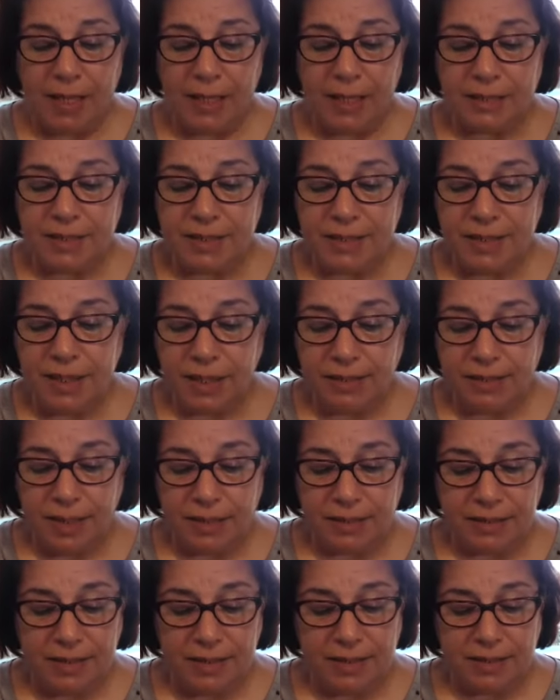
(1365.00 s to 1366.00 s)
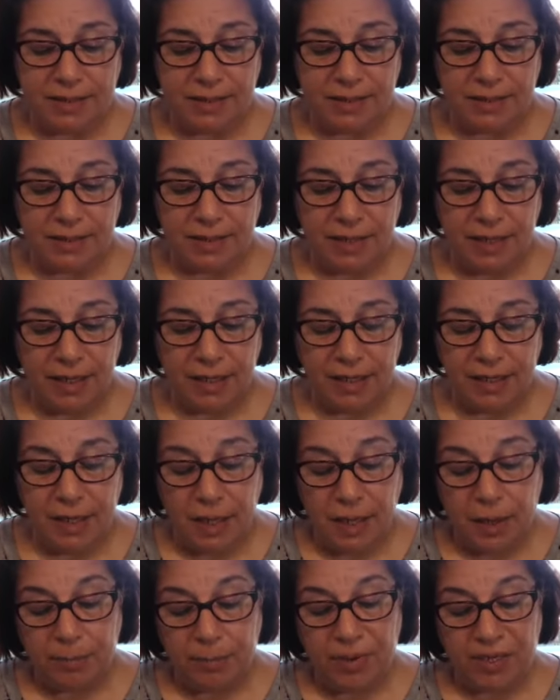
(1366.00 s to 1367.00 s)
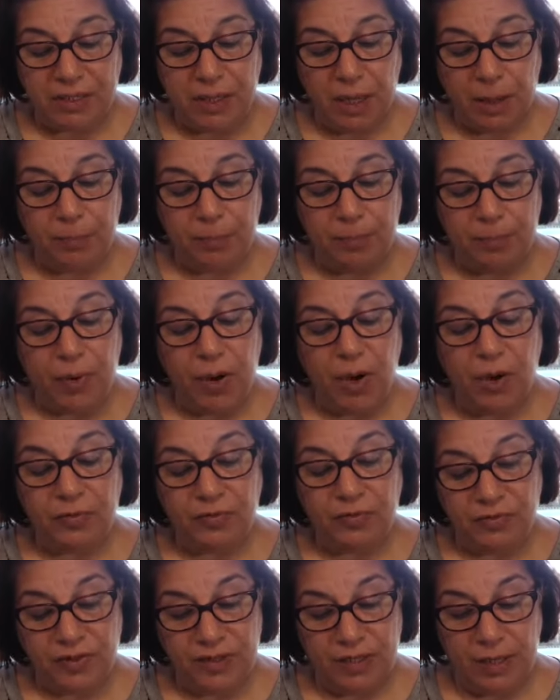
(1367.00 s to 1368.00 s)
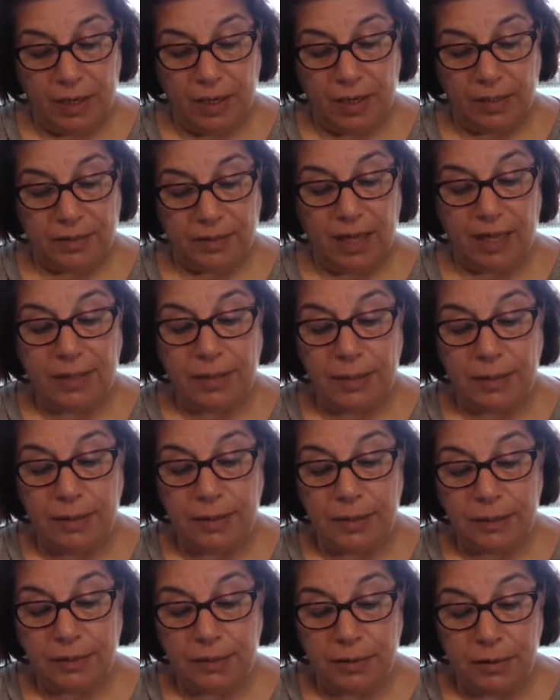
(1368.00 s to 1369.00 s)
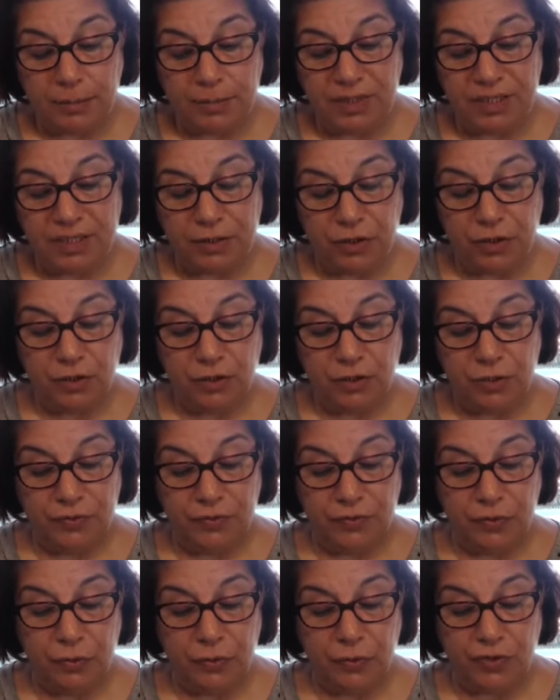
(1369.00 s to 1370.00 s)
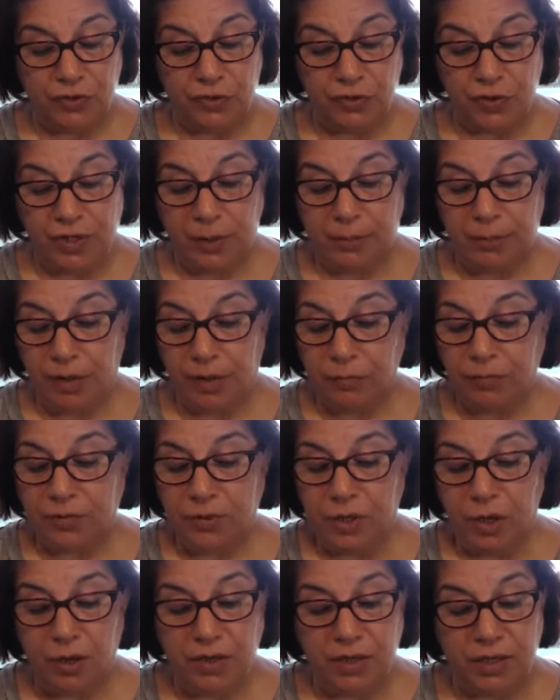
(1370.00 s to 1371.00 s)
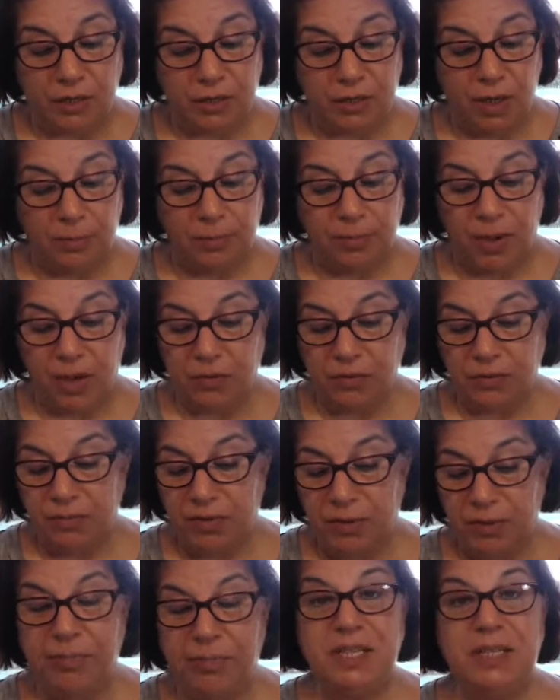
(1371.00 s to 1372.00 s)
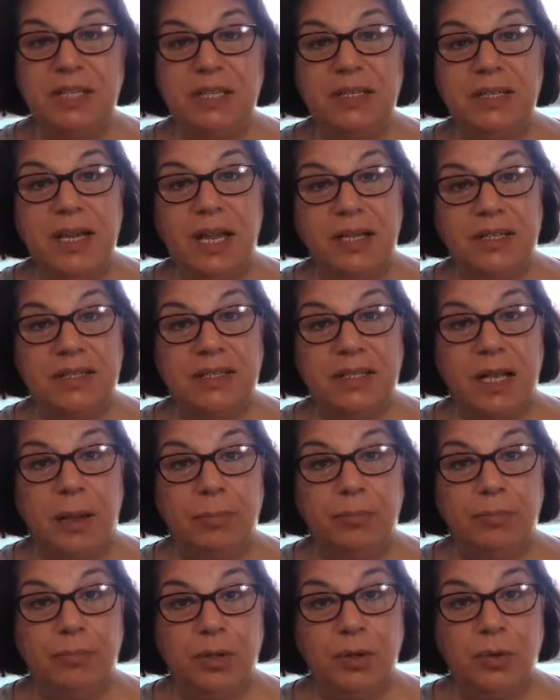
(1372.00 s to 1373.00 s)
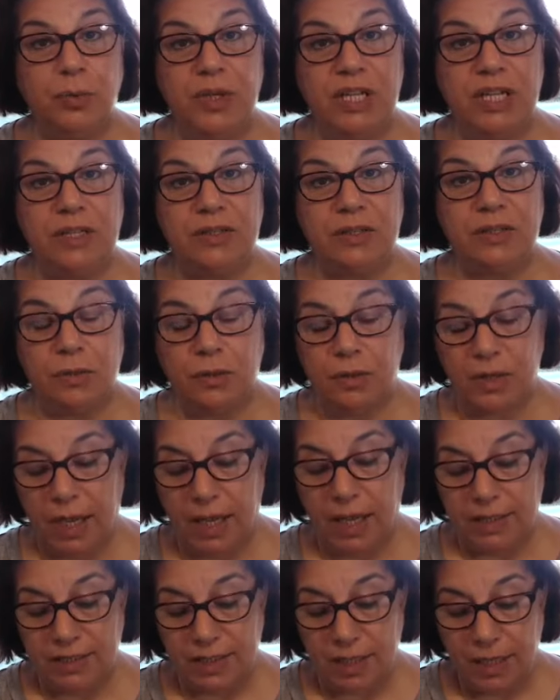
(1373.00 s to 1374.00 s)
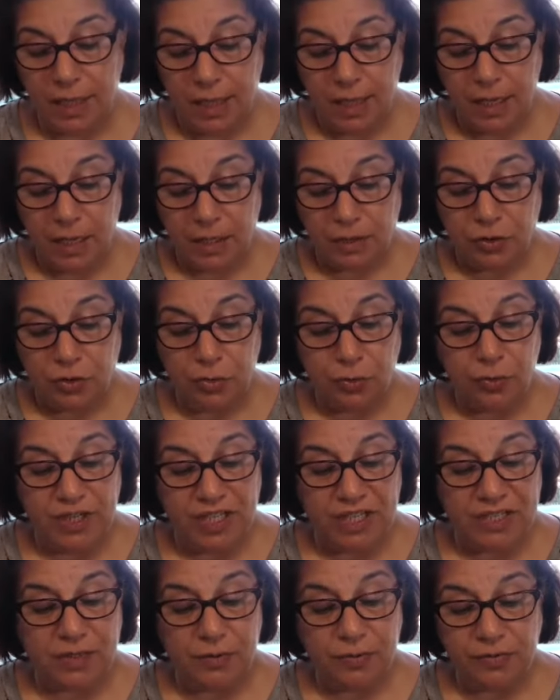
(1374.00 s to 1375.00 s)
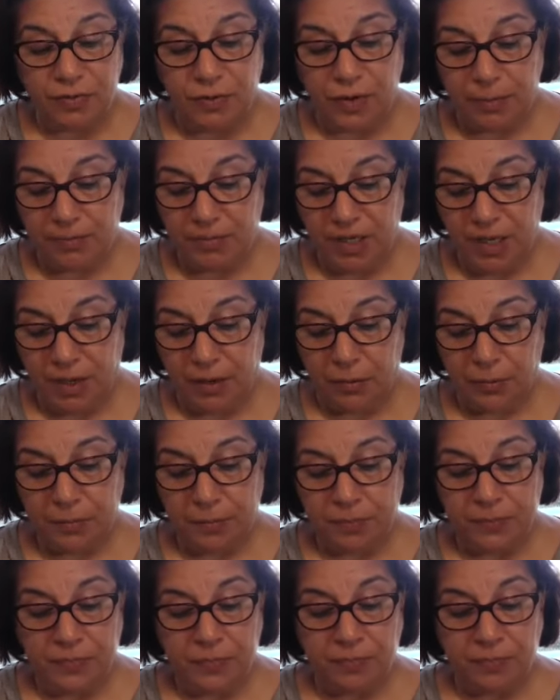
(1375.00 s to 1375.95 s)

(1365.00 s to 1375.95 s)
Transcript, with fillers: it's not an easy thing, but above that, a little bit in the future. Now I'm talking about maybe the next couple weeks, you guys, two weeks from now